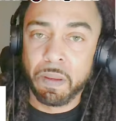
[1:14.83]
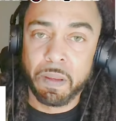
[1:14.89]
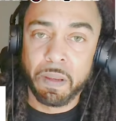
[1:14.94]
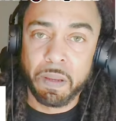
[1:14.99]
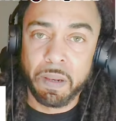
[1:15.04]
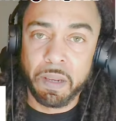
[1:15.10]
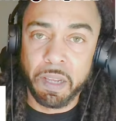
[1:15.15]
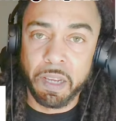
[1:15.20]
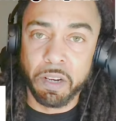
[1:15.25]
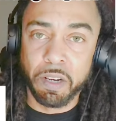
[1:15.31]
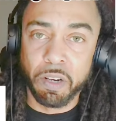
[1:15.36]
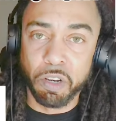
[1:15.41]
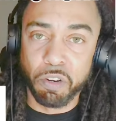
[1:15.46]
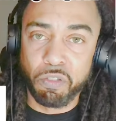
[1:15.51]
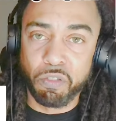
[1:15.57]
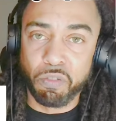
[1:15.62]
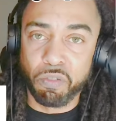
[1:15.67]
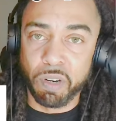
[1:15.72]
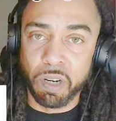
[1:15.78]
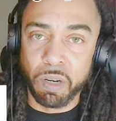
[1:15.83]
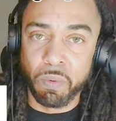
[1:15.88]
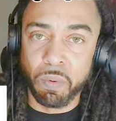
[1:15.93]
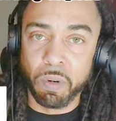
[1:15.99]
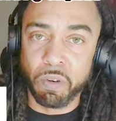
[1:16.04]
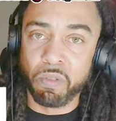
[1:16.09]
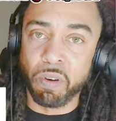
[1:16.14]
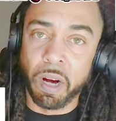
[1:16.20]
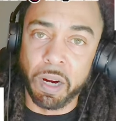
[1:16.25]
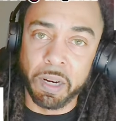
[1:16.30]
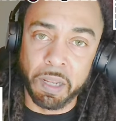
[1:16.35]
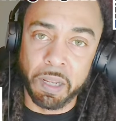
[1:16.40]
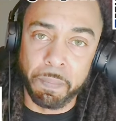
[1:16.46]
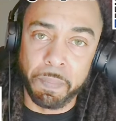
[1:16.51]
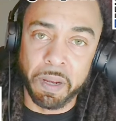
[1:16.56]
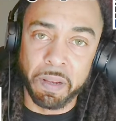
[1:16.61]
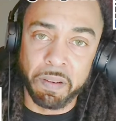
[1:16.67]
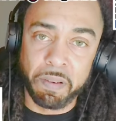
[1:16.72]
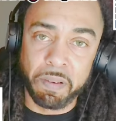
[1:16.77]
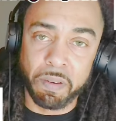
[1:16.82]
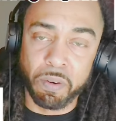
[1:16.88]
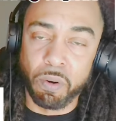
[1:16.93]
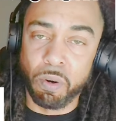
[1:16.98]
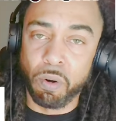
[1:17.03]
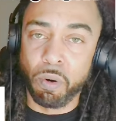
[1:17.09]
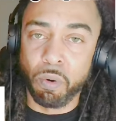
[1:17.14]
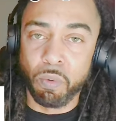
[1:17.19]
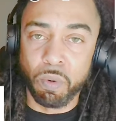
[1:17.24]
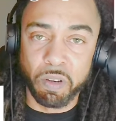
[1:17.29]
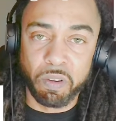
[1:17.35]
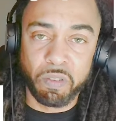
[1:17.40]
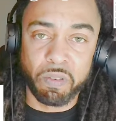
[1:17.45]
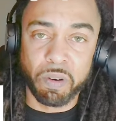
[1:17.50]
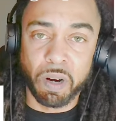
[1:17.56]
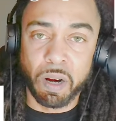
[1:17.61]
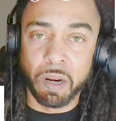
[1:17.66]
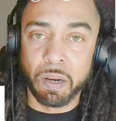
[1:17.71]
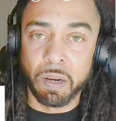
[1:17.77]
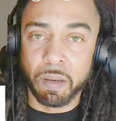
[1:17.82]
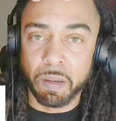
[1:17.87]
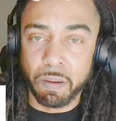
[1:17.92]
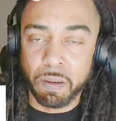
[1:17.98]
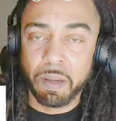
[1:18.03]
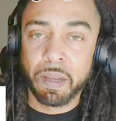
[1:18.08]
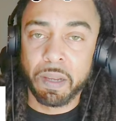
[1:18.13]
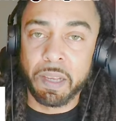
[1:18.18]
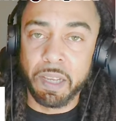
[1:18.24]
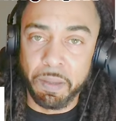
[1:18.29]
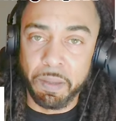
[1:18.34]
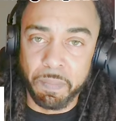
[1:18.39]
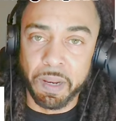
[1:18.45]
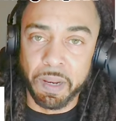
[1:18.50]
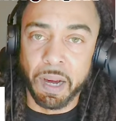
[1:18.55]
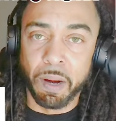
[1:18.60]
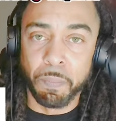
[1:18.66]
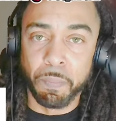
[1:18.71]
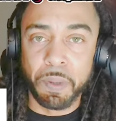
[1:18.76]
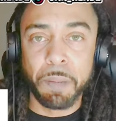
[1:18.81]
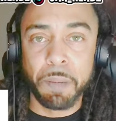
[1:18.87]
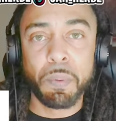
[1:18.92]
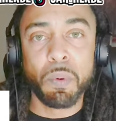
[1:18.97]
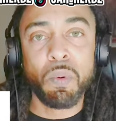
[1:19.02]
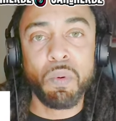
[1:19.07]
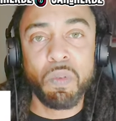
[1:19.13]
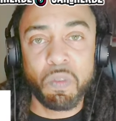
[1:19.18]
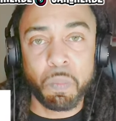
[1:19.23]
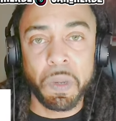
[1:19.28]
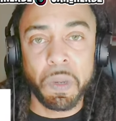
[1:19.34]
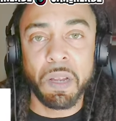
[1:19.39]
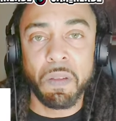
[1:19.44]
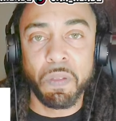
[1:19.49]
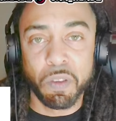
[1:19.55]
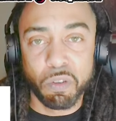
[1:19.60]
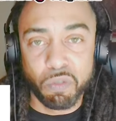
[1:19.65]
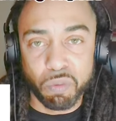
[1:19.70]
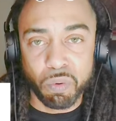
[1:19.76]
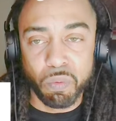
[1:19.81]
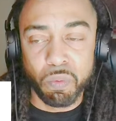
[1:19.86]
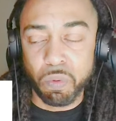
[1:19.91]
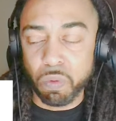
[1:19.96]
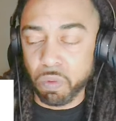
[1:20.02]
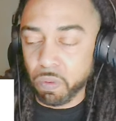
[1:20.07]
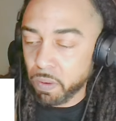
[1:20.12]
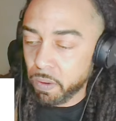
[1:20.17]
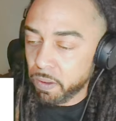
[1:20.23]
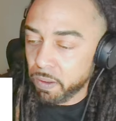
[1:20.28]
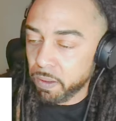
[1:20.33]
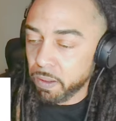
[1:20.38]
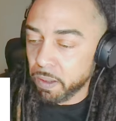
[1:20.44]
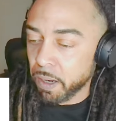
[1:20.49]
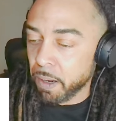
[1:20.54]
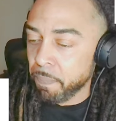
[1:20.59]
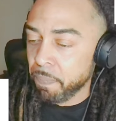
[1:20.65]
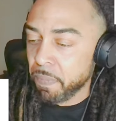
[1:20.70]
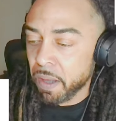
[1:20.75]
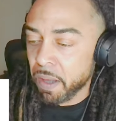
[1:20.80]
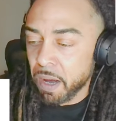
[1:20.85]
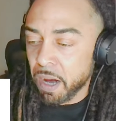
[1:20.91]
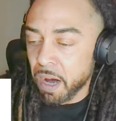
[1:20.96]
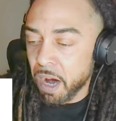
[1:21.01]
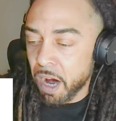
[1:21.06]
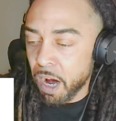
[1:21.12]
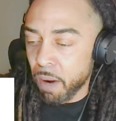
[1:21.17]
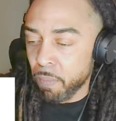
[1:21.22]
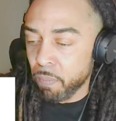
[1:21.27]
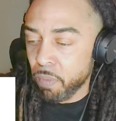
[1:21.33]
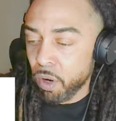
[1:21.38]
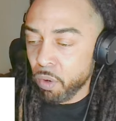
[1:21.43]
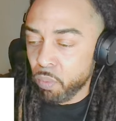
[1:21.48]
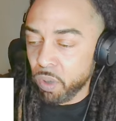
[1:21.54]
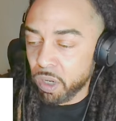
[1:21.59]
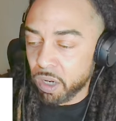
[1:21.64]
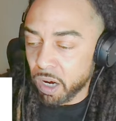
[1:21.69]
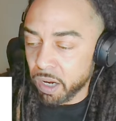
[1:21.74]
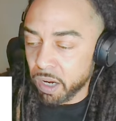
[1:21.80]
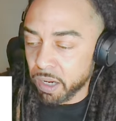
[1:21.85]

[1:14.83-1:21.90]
the industry will try their best to always try and keep down people who speak the truth, yeah? We got